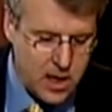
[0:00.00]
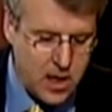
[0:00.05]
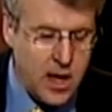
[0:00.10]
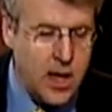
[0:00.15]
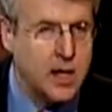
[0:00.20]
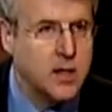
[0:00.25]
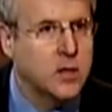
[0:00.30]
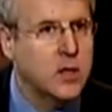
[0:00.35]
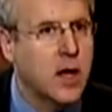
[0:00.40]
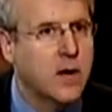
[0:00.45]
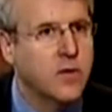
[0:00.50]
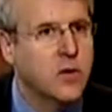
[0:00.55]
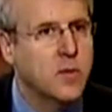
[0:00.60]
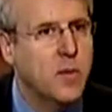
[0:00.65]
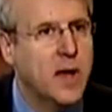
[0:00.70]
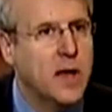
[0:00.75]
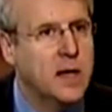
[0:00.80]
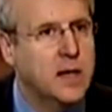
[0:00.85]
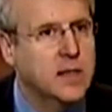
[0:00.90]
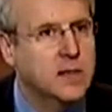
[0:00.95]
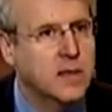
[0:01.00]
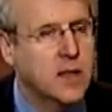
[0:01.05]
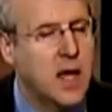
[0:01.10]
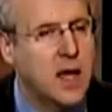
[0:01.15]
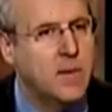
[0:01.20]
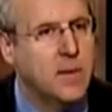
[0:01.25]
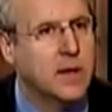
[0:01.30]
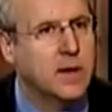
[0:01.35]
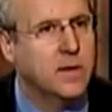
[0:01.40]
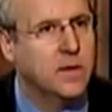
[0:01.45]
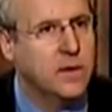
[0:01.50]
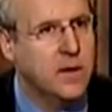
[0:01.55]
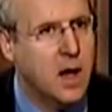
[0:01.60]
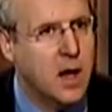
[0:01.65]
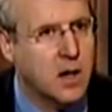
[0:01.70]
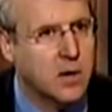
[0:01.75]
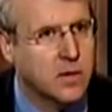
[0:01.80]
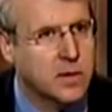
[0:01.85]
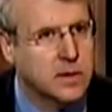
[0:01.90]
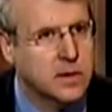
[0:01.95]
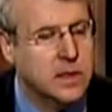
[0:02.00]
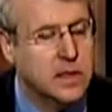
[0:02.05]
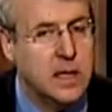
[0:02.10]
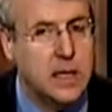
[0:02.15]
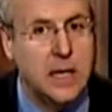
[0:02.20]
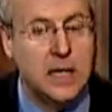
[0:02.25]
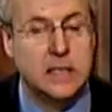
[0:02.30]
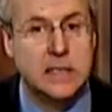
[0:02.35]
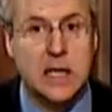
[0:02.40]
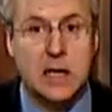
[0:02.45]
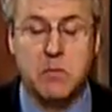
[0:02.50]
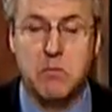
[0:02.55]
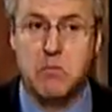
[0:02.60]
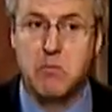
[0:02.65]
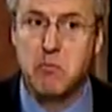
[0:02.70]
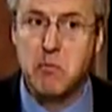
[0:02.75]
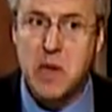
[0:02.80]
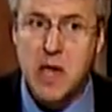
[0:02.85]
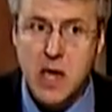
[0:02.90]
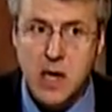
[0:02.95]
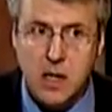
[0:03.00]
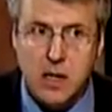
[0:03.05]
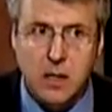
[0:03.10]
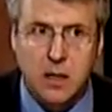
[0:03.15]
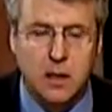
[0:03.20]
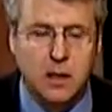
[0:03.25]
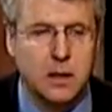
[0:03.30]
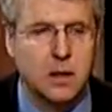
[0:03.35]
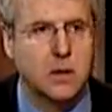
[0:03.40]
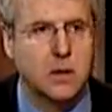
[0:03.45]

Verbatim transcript: and governed by an Islamic theocracy. It's a big,